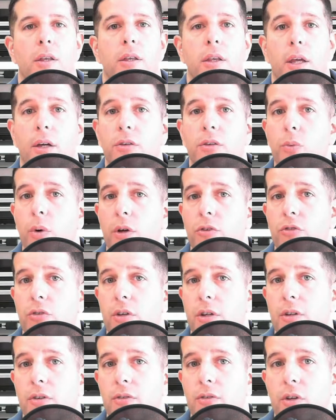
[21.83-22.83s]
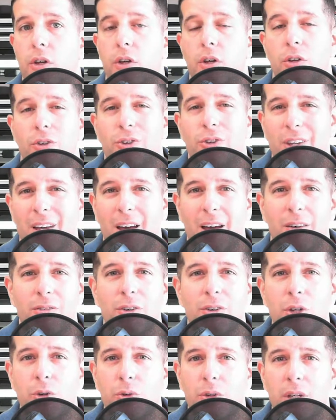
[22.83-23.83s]
Next question is, do you
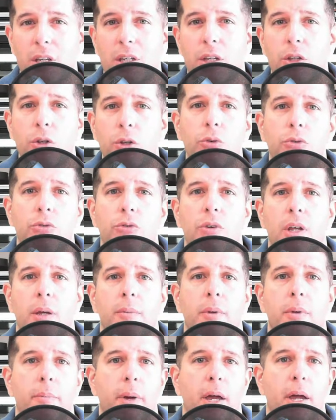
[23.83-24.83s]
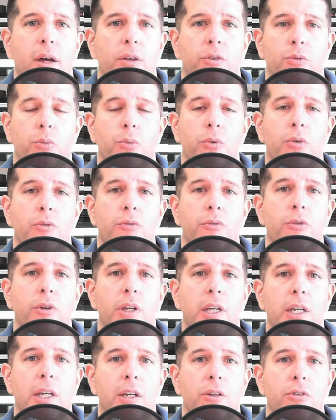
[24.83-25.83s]
have a unique username and password for
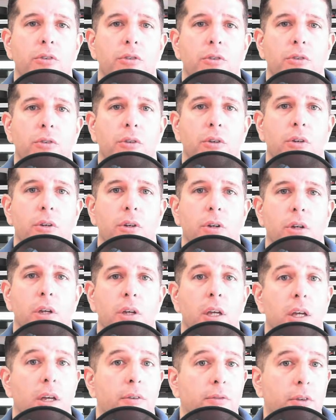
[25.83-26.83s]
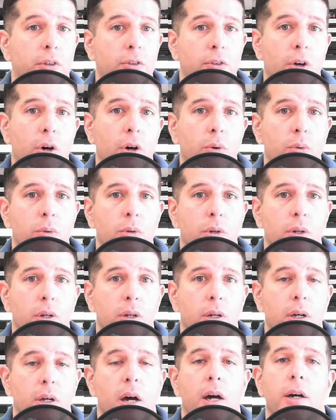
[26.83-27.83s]
each? If you don't,
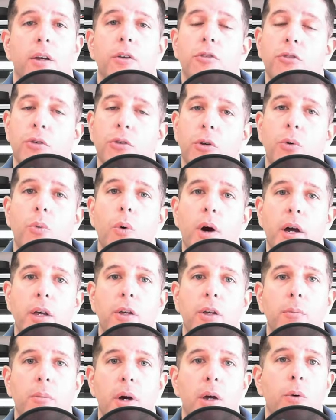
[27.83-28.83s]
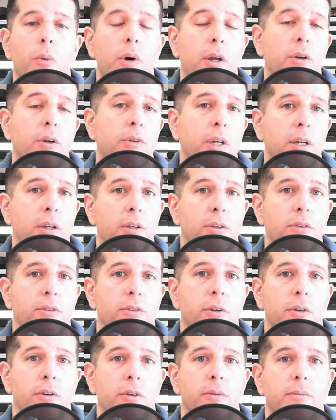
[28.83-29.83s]
I'm going to show you why you might want to
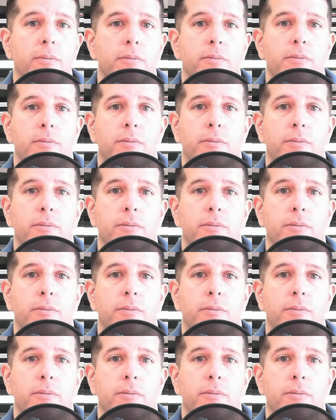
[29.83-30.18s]
reconsider.